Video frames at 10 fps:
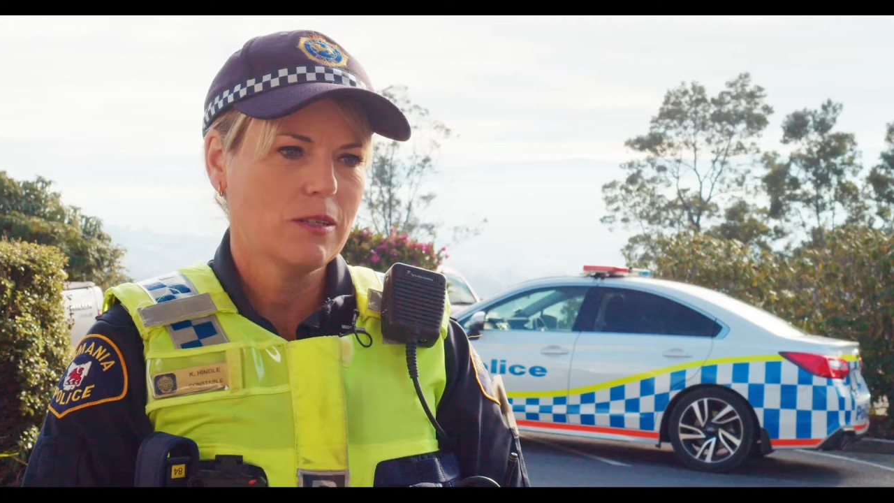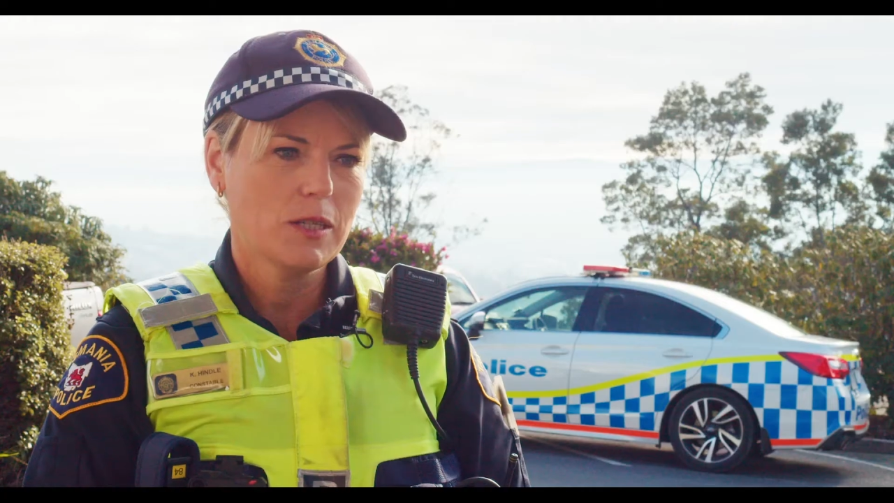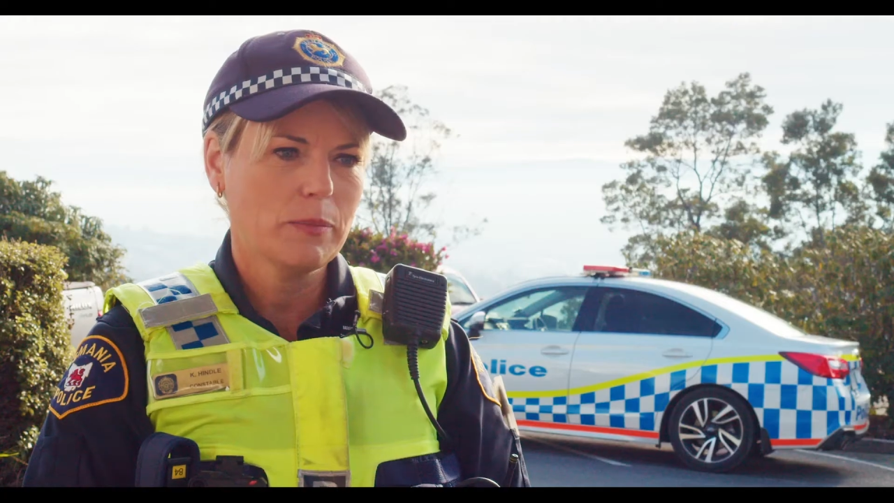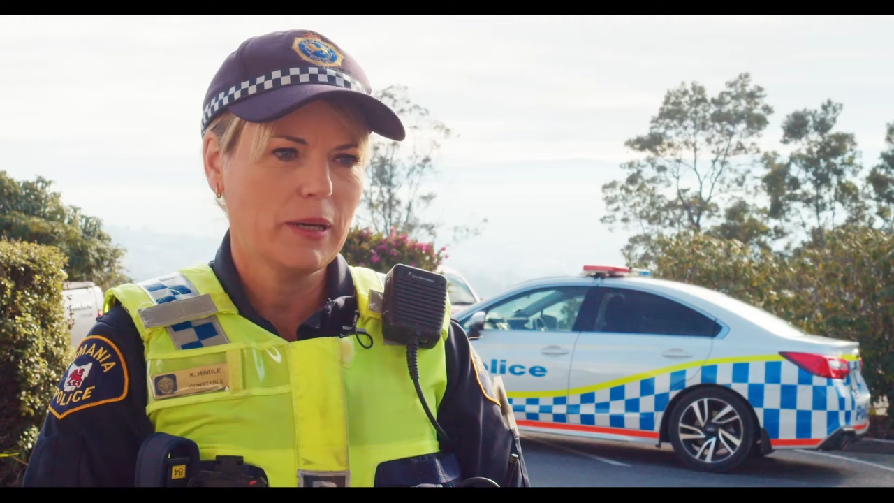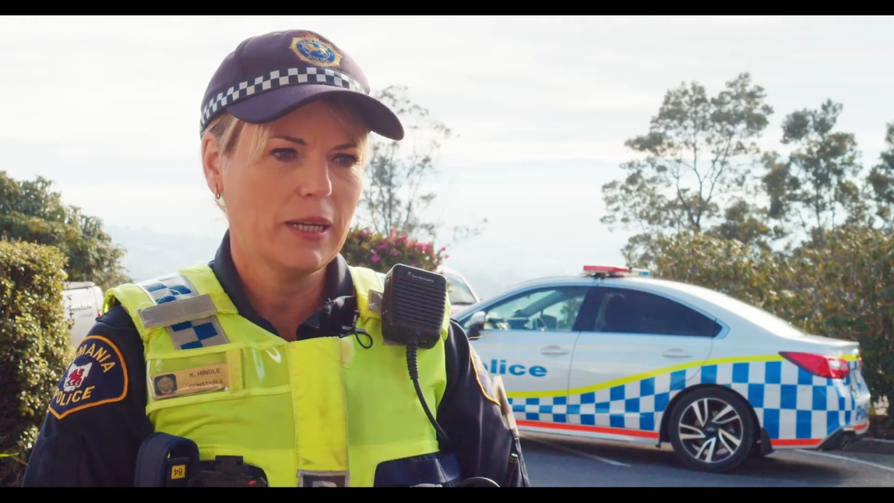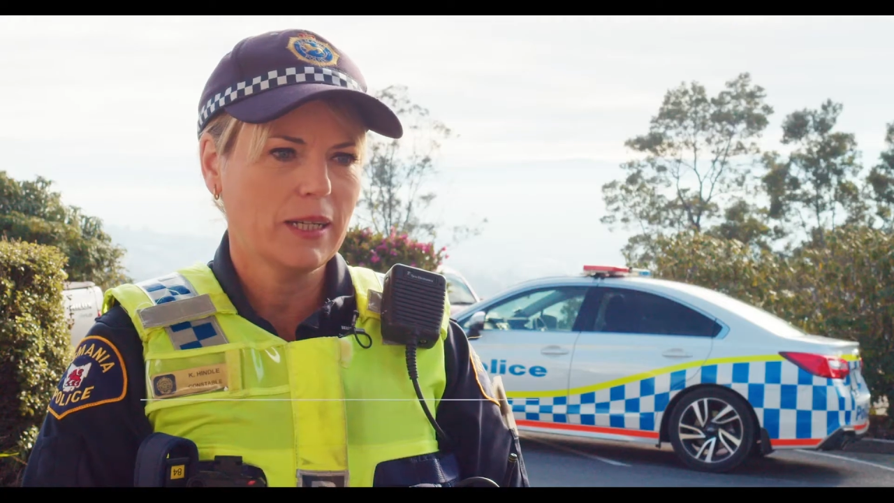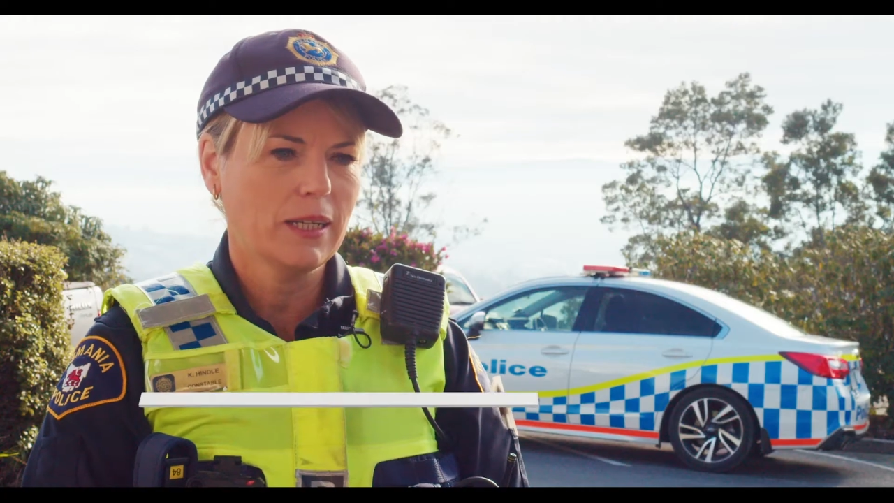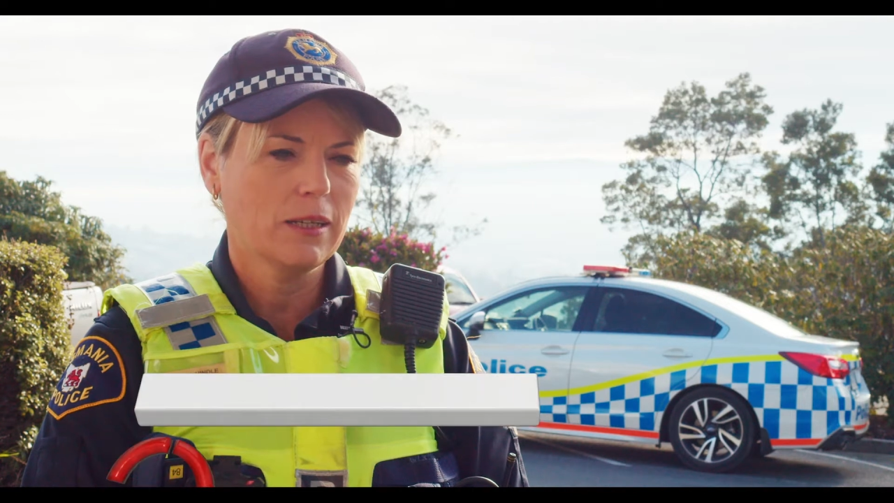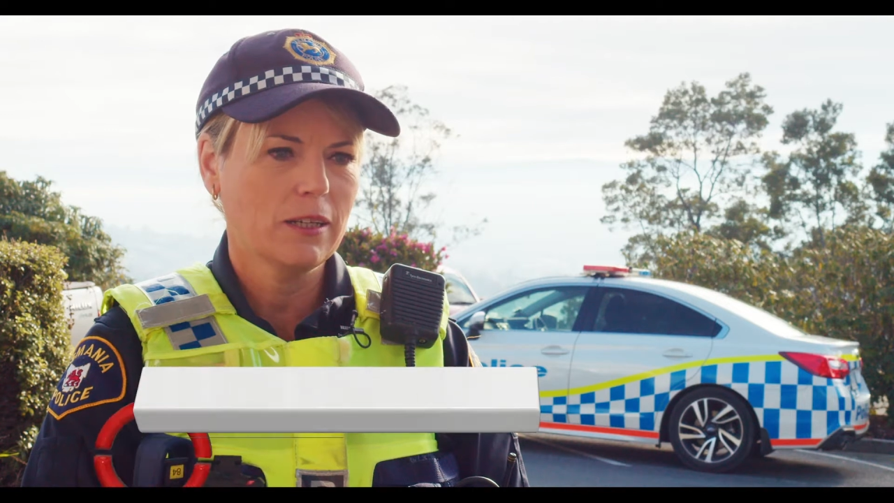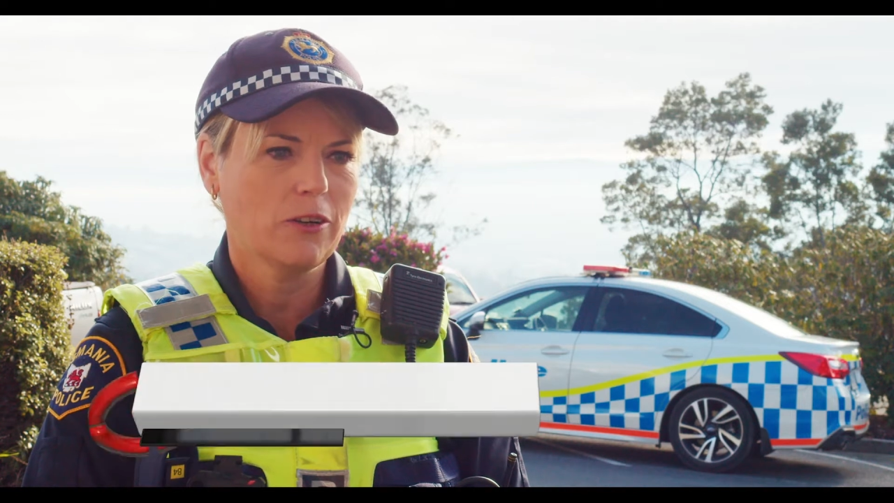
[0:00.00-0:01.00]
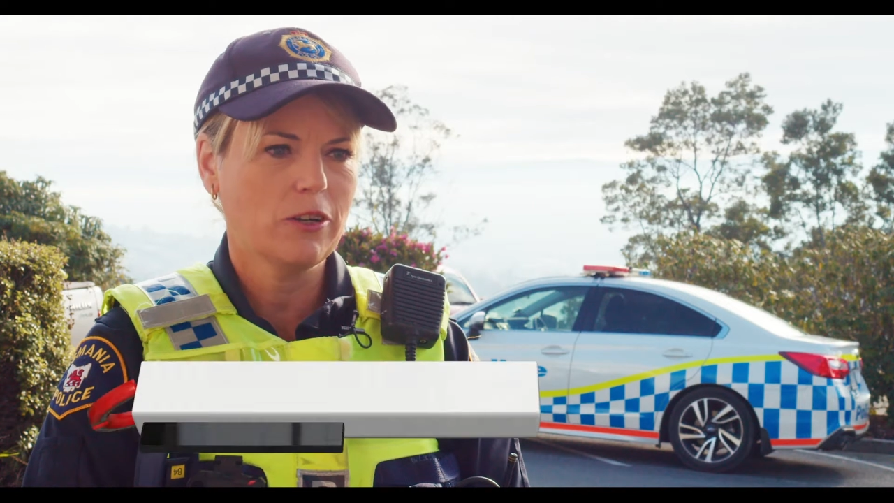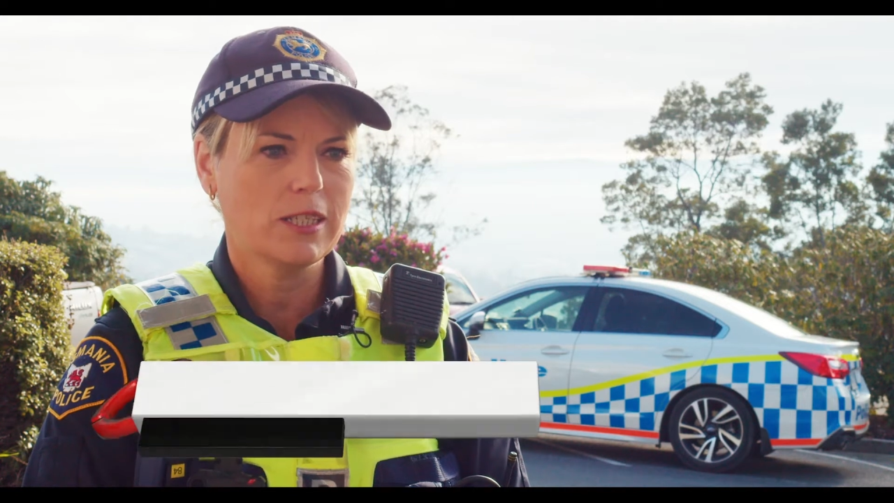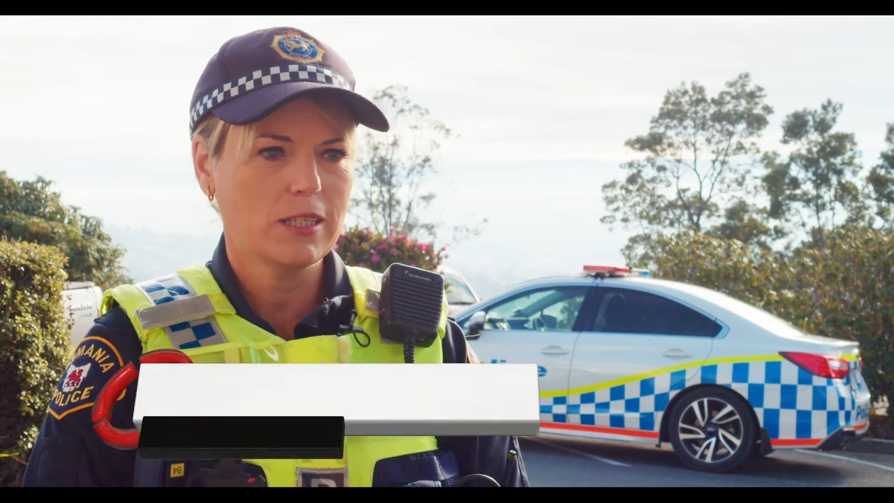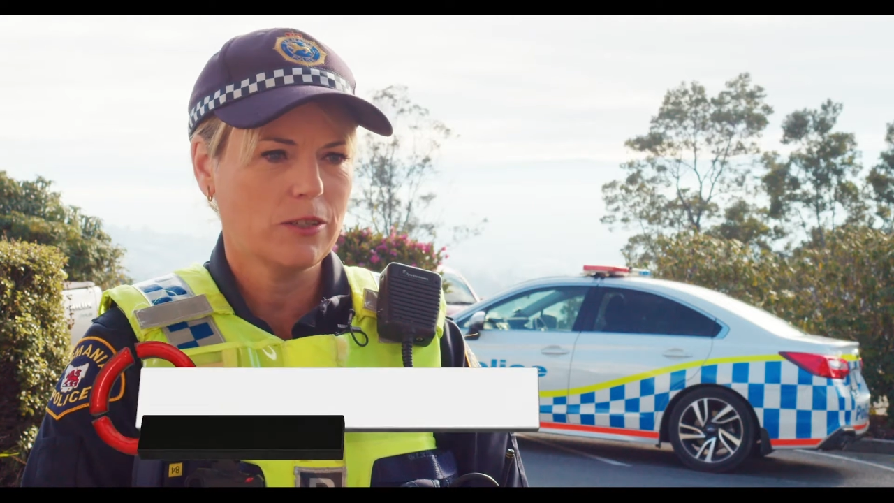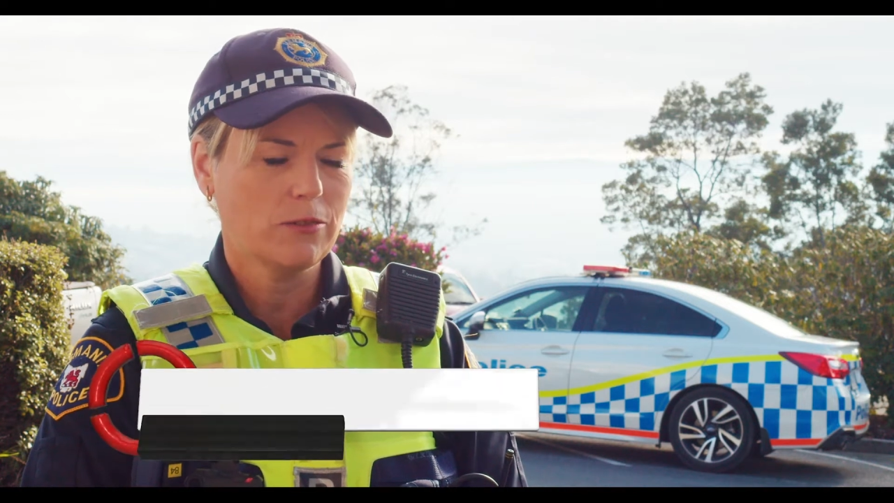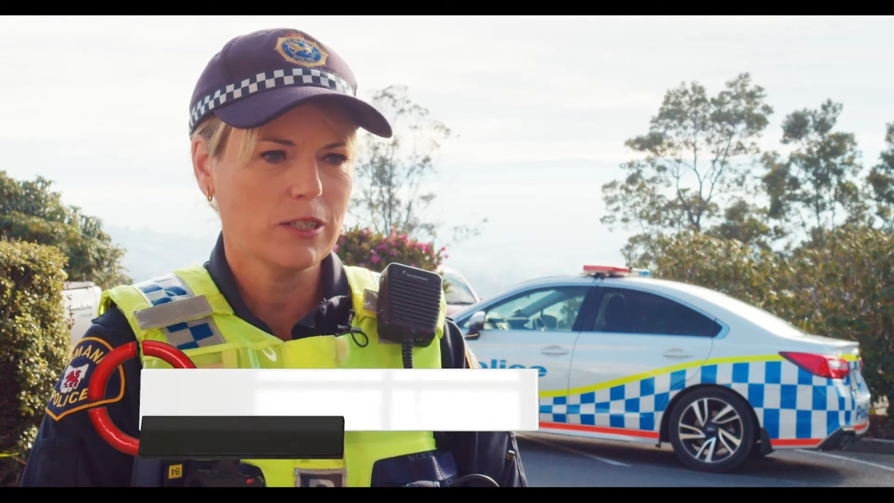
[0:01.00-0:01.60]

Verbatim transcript: Speeding increases your